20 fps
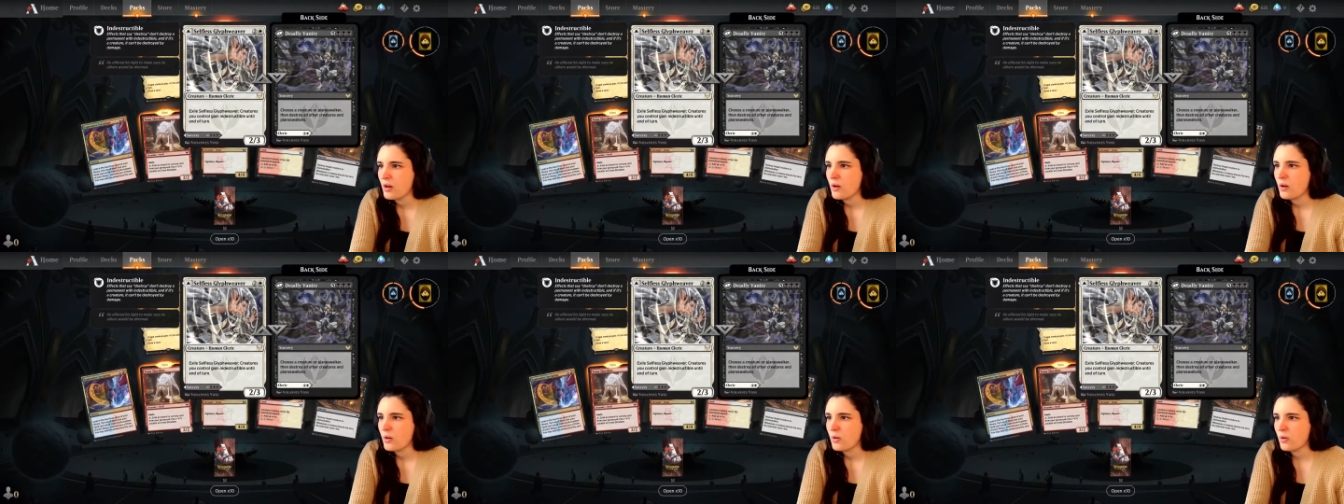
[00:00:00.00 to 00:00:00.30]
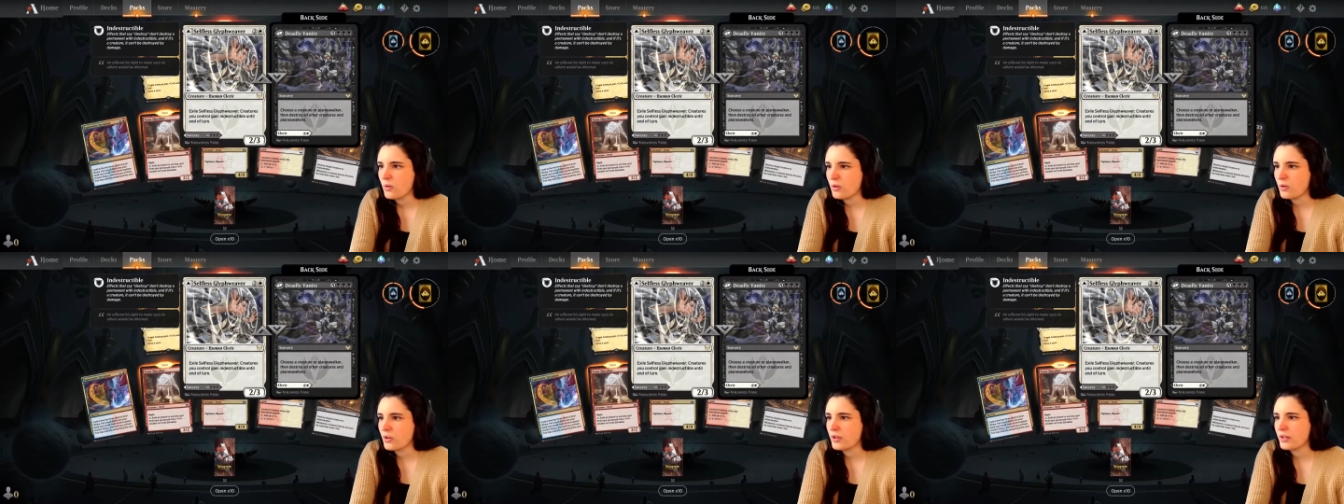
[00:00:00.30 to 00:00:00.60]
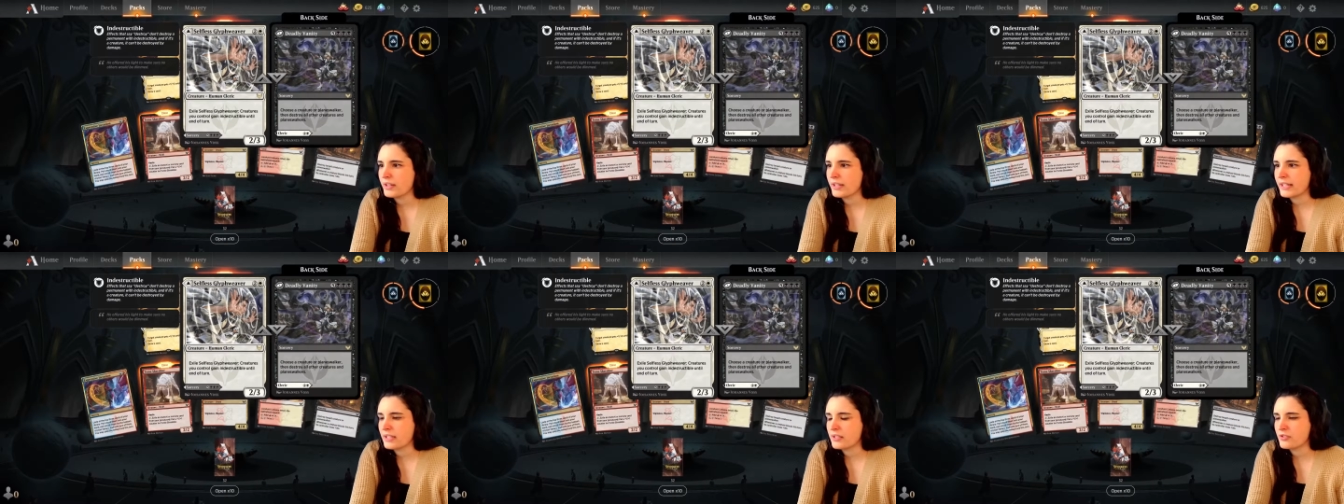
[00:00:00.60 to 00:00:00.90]

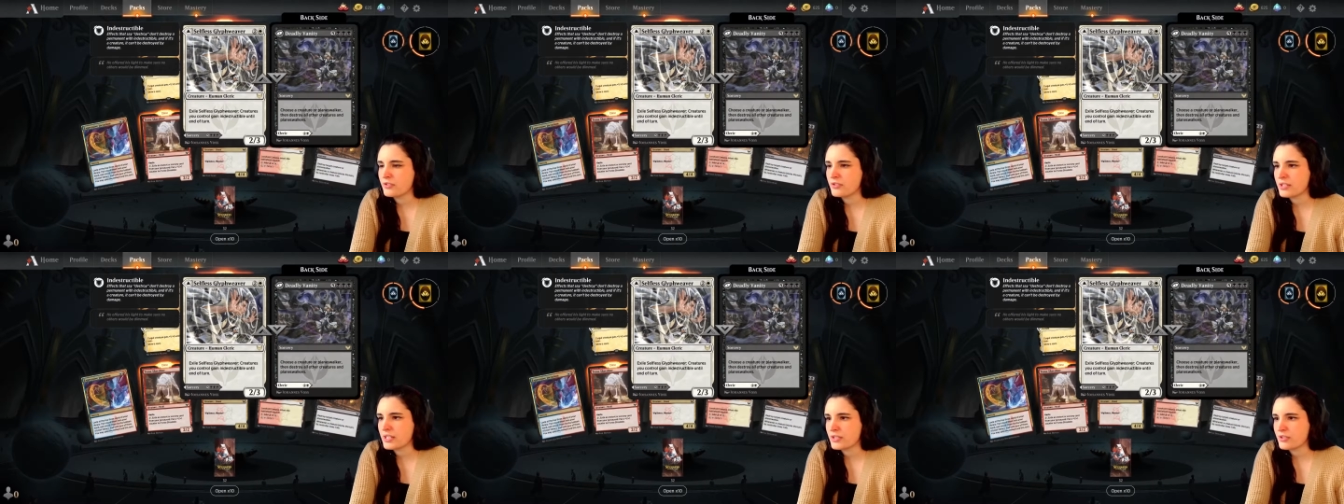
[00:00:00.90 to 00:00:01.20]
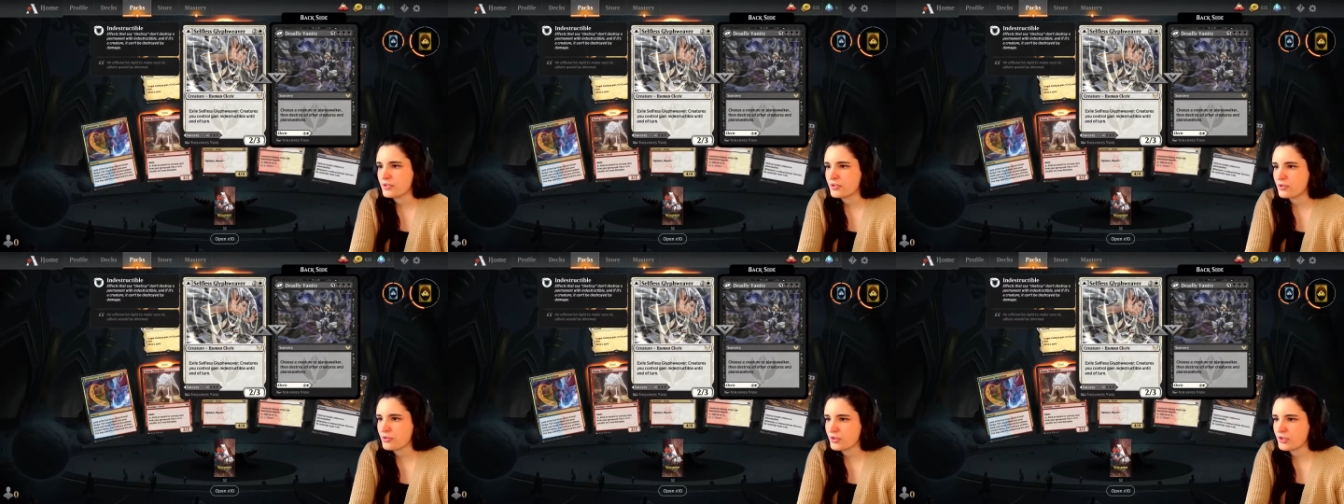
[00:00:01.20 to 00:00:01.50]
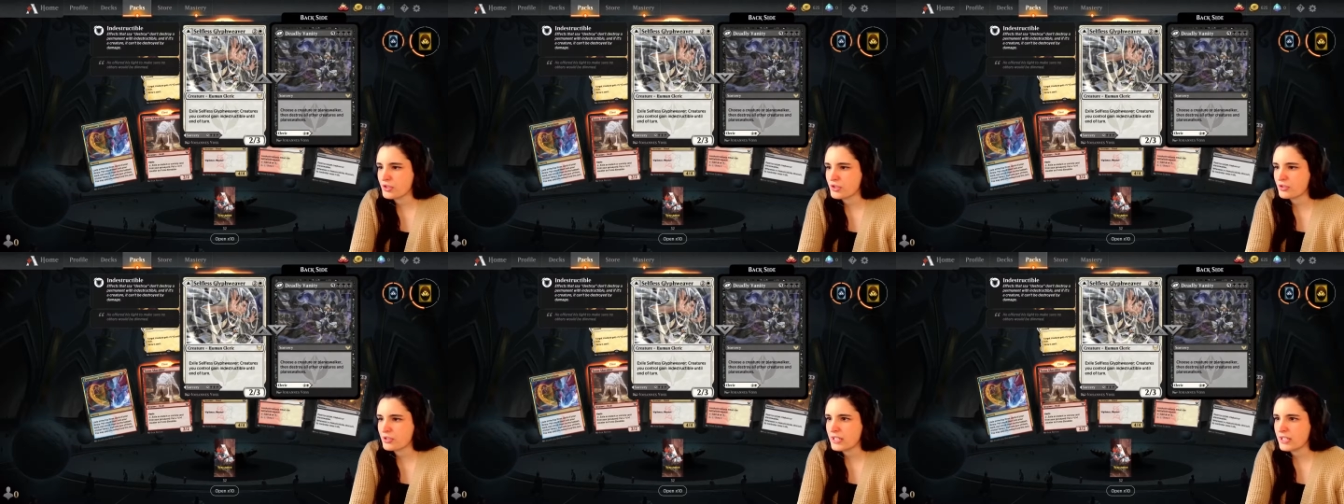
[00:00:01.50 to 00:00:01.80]
Or I can use it as a
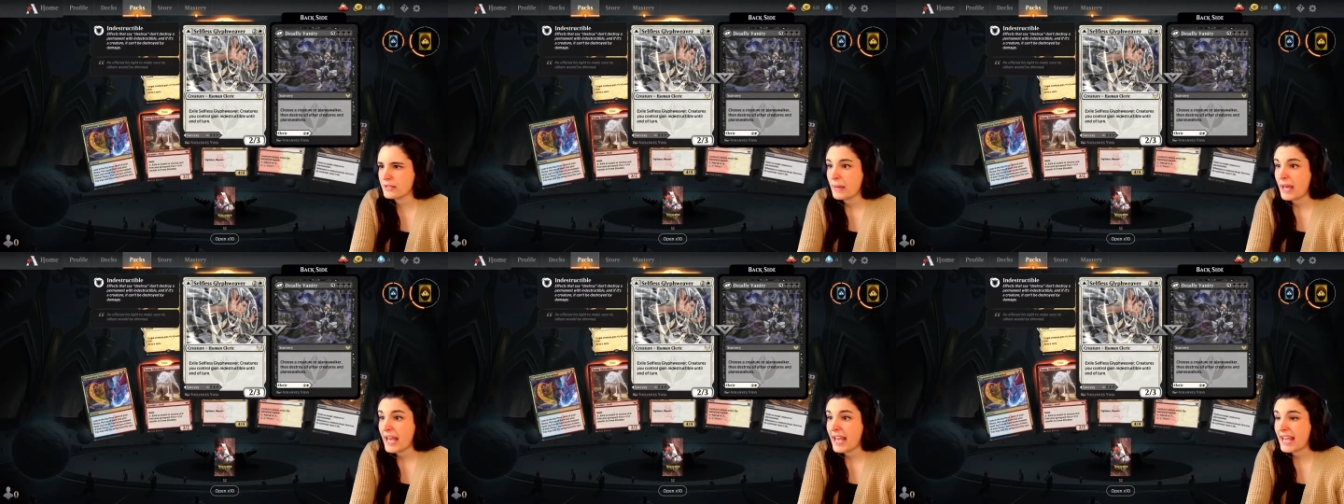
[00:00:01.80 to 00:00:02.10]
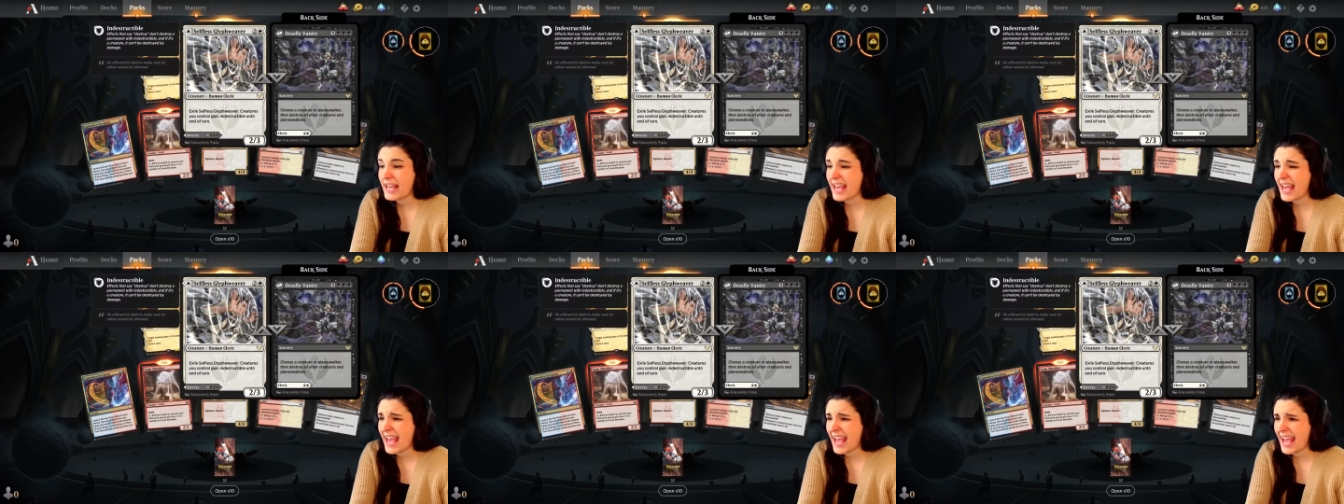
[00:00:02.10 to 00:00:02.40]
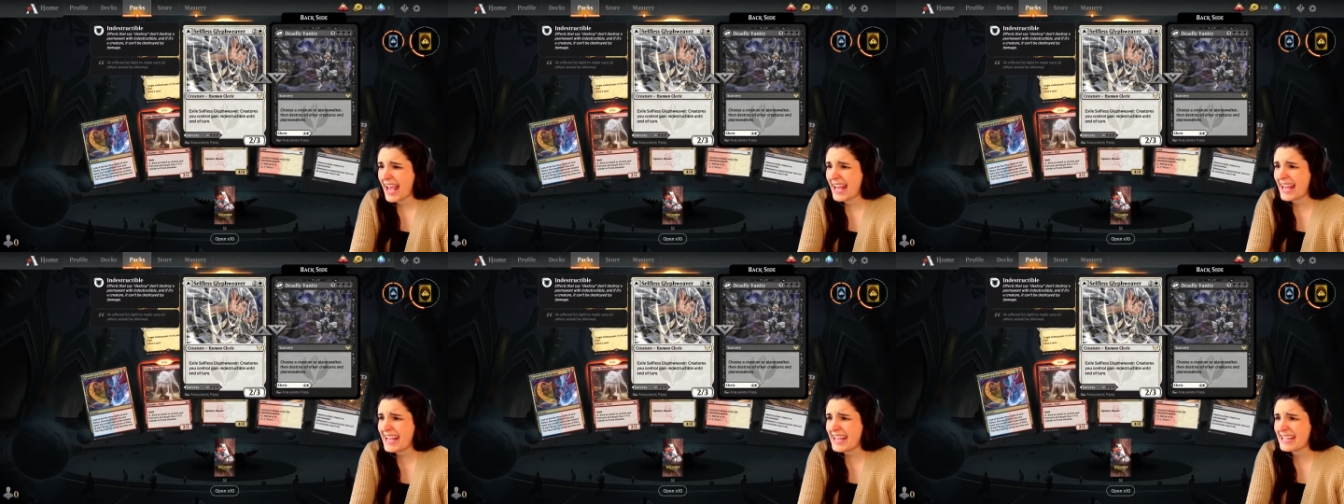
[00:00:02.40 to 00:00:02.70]
sorcery. Pay
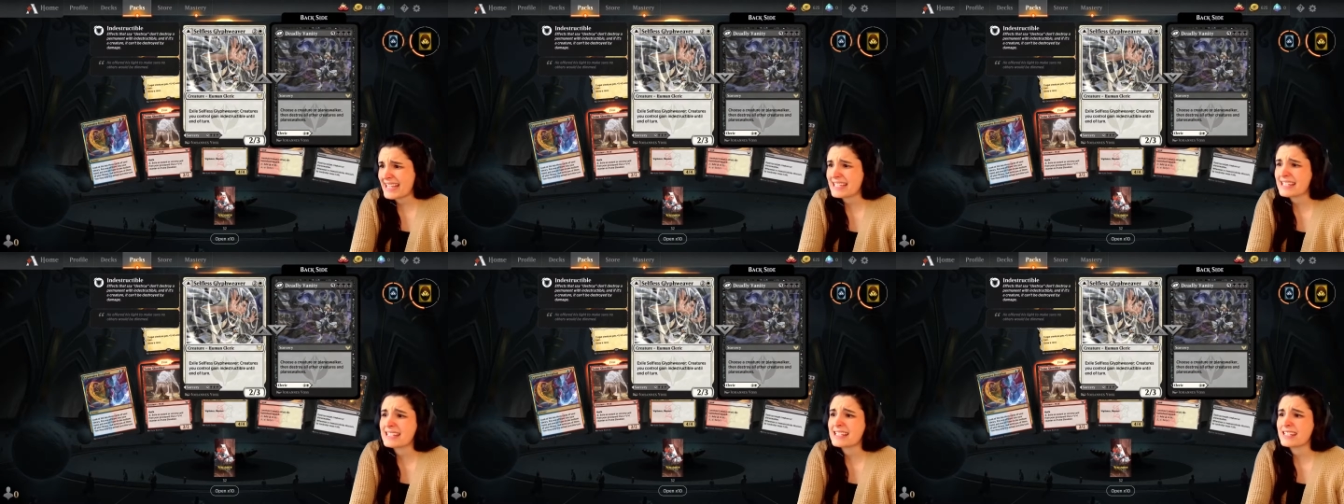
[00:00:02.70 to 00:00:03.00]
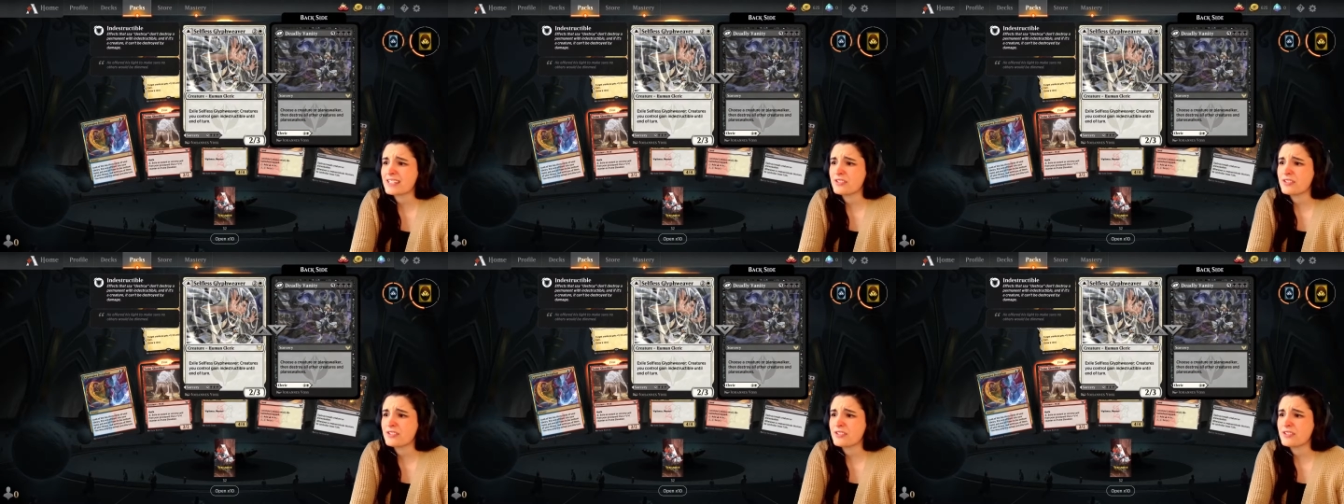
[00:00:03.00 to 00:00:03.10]
8.